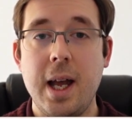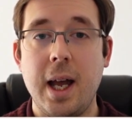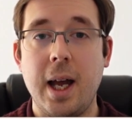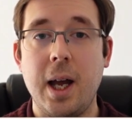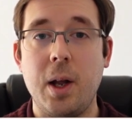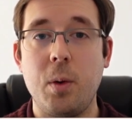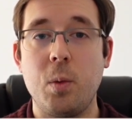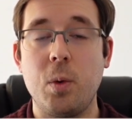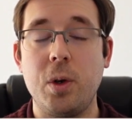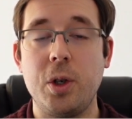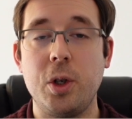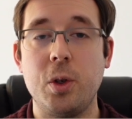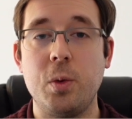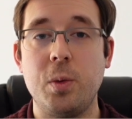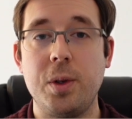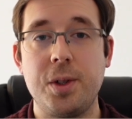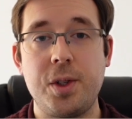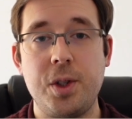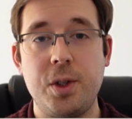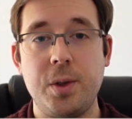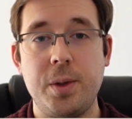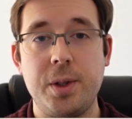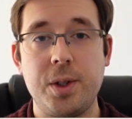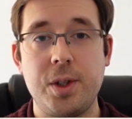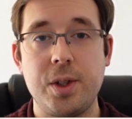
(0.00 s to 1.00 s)
And what you'll want
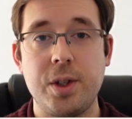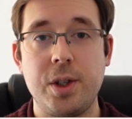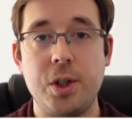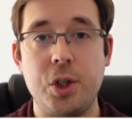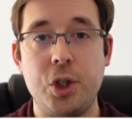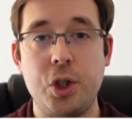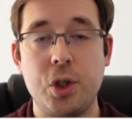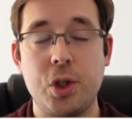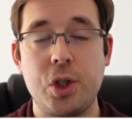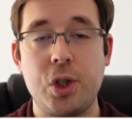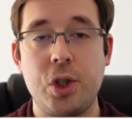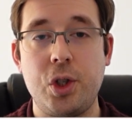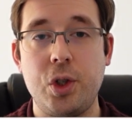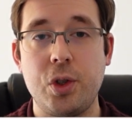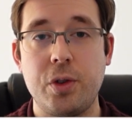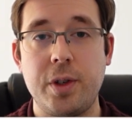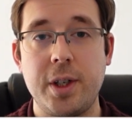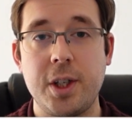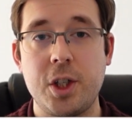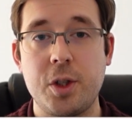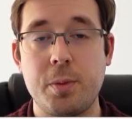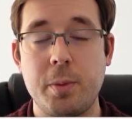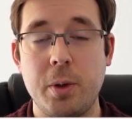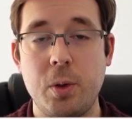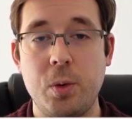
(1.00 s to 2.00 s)
to do is adjust your
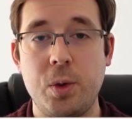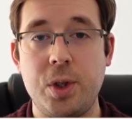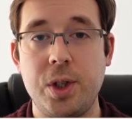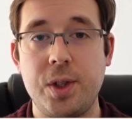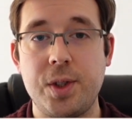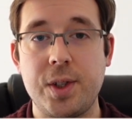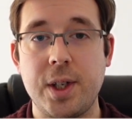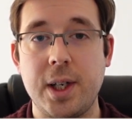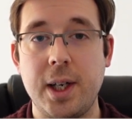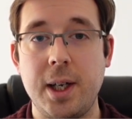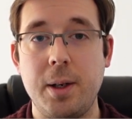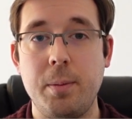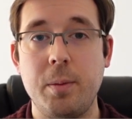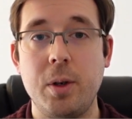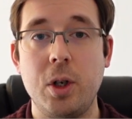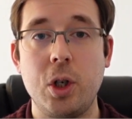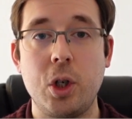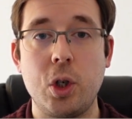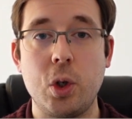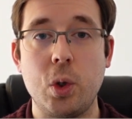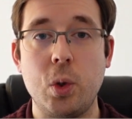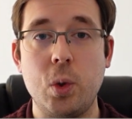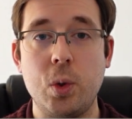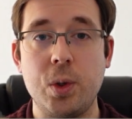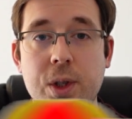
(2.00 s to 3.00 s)
exposure time
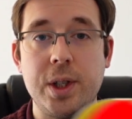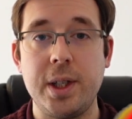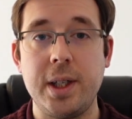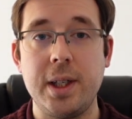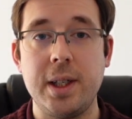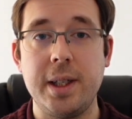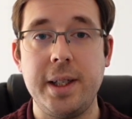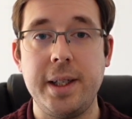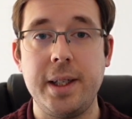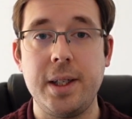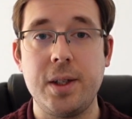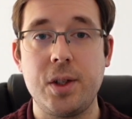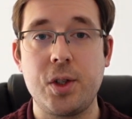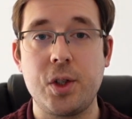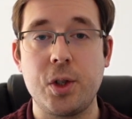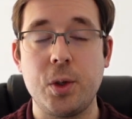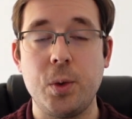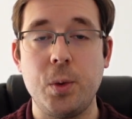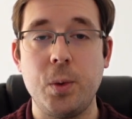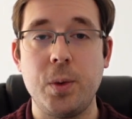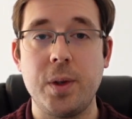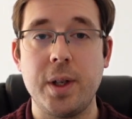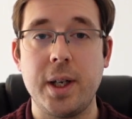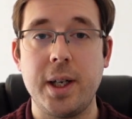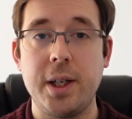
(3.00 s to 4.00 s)
accordingly
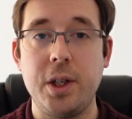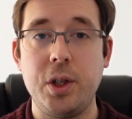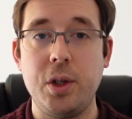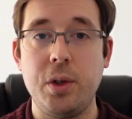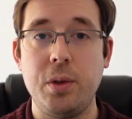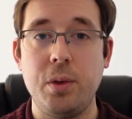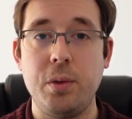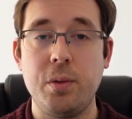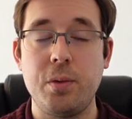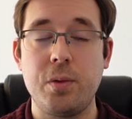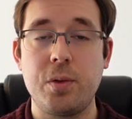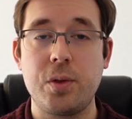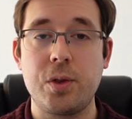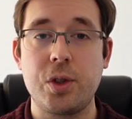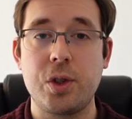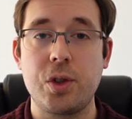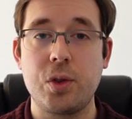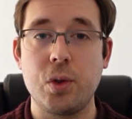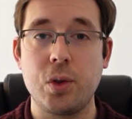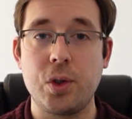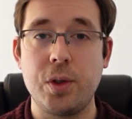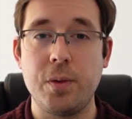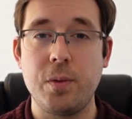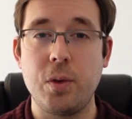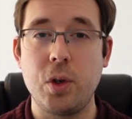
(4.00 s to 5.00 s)
so that you've
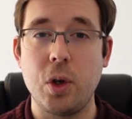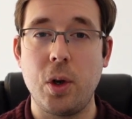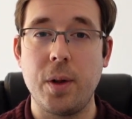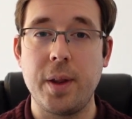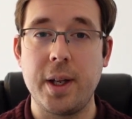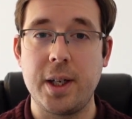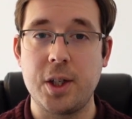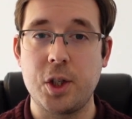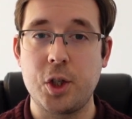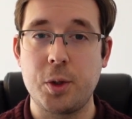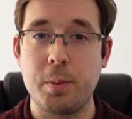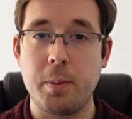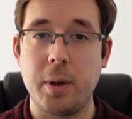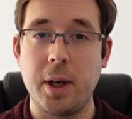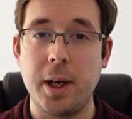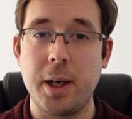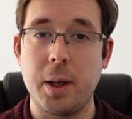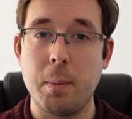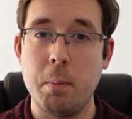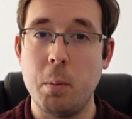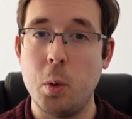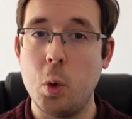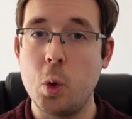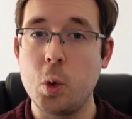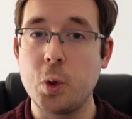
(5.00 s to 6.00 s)
sort of got that
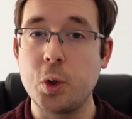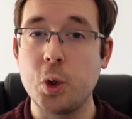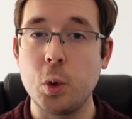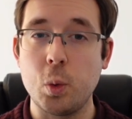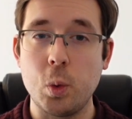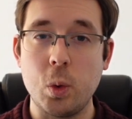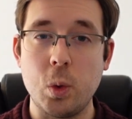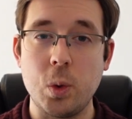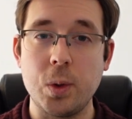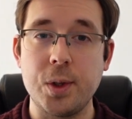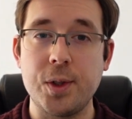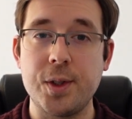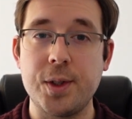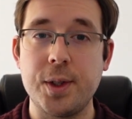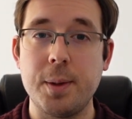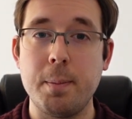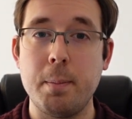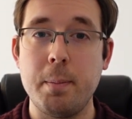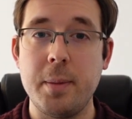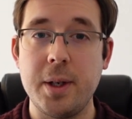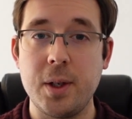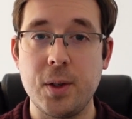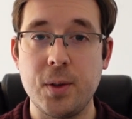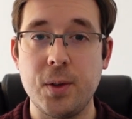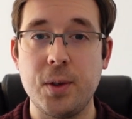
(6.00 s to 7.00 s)
spike more towards the
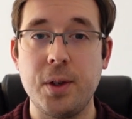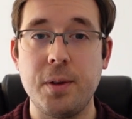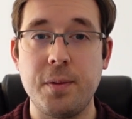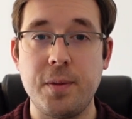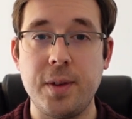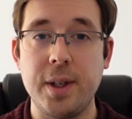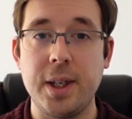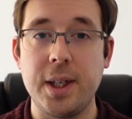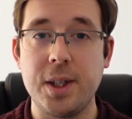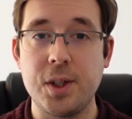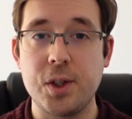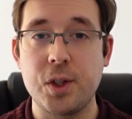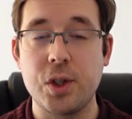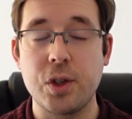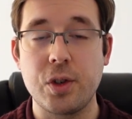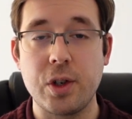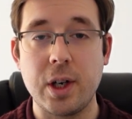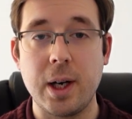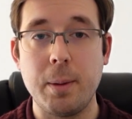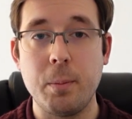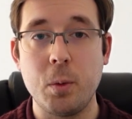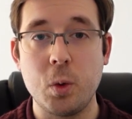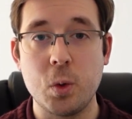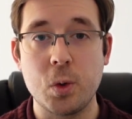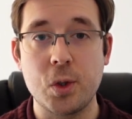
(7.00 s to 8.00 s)
middle of the
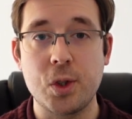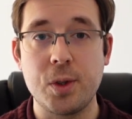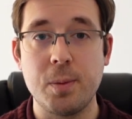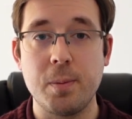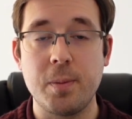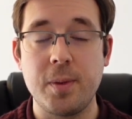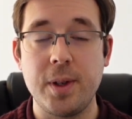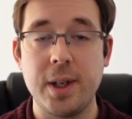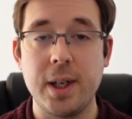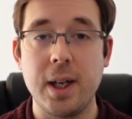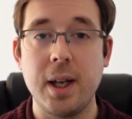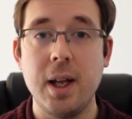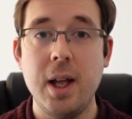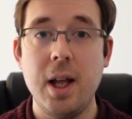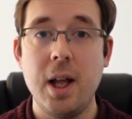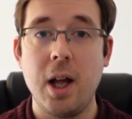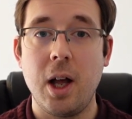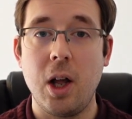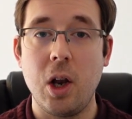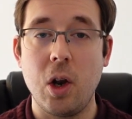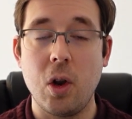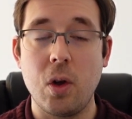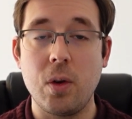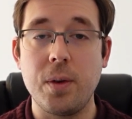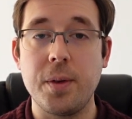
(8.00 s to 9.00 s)
histogram or something
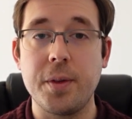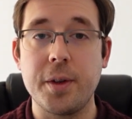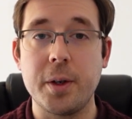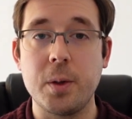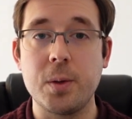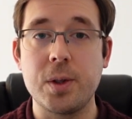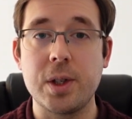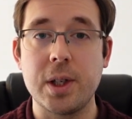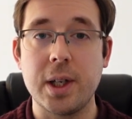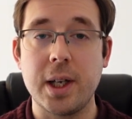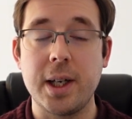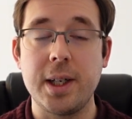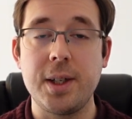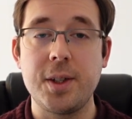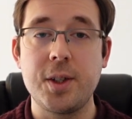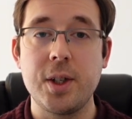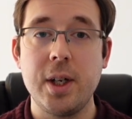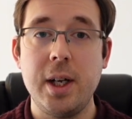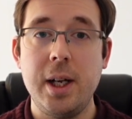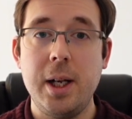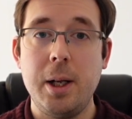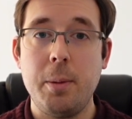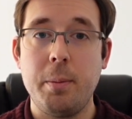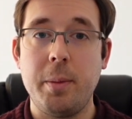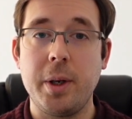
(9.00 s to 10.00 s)
along those lines,
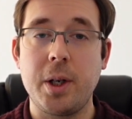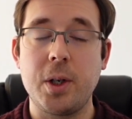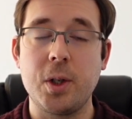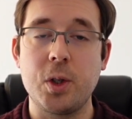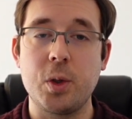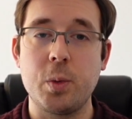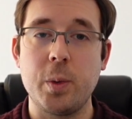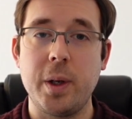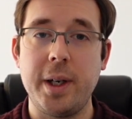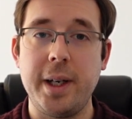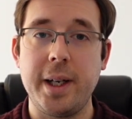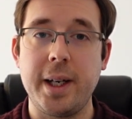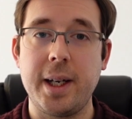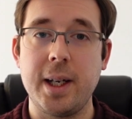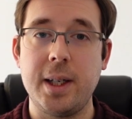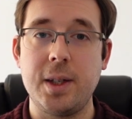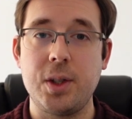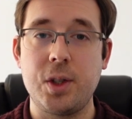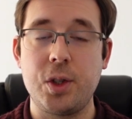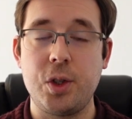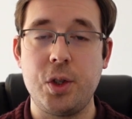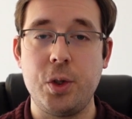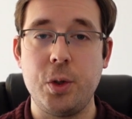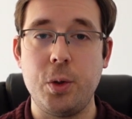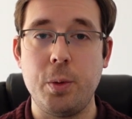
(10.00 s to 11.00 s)
because when it
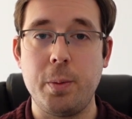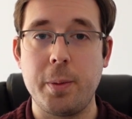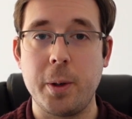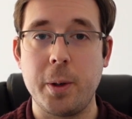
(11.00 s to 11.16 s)
gets to